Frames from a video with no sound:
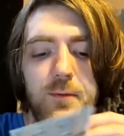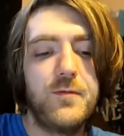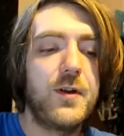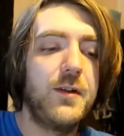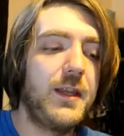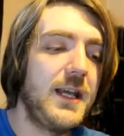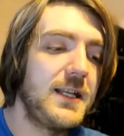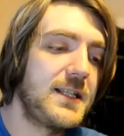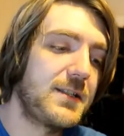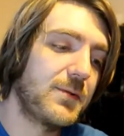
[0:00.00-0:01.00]
We've got
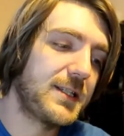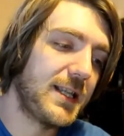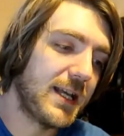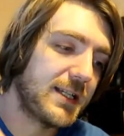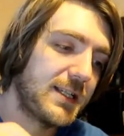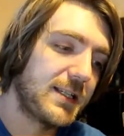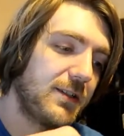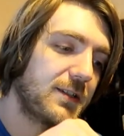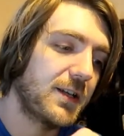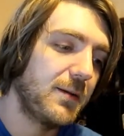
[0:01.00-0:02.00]
this. What's this?
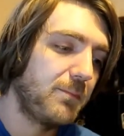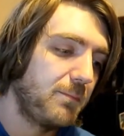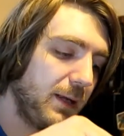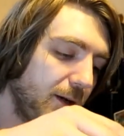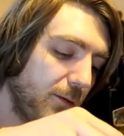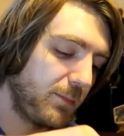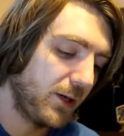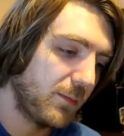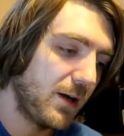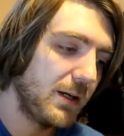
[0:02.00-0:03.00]
Looks like a big old
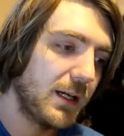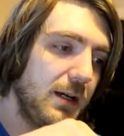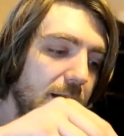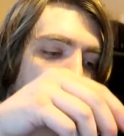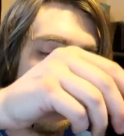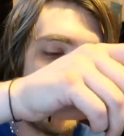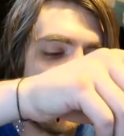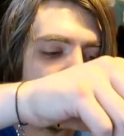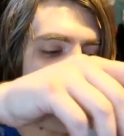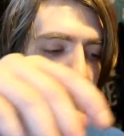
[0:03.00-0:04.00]
bookmark.
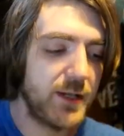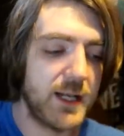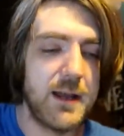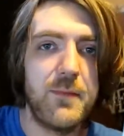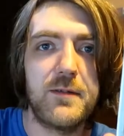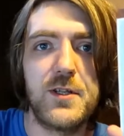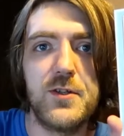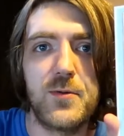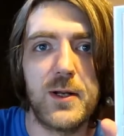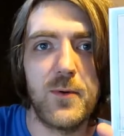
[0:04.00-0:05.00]
Baker Street. Again, we have
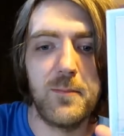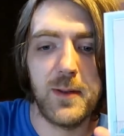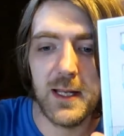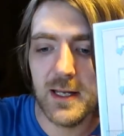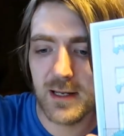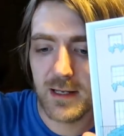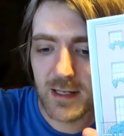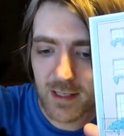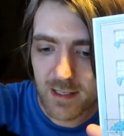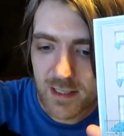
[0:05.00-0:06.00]
221B.
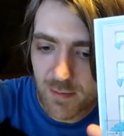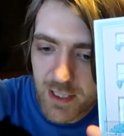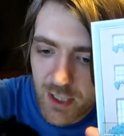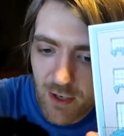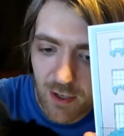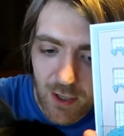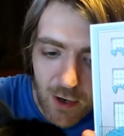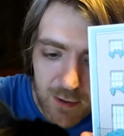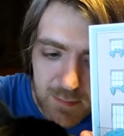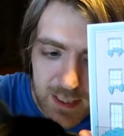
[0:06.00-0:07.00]
It's where Sherlock
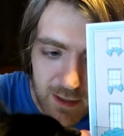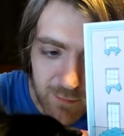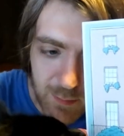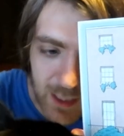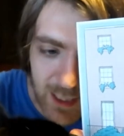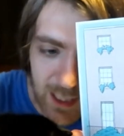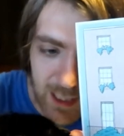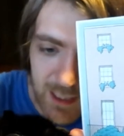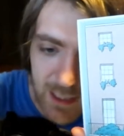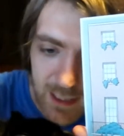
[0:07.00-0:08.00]
Holmes lived,
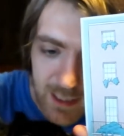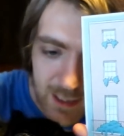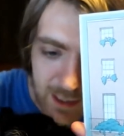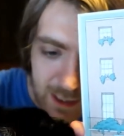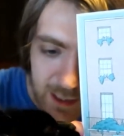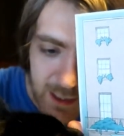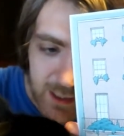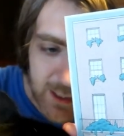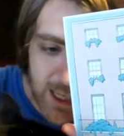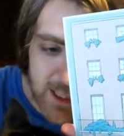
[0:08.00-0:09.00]
Biggie.
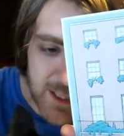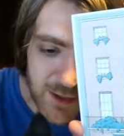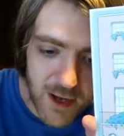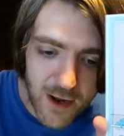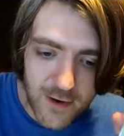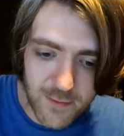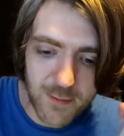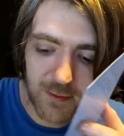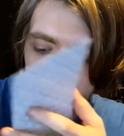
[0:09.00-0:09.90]
Yes, I know.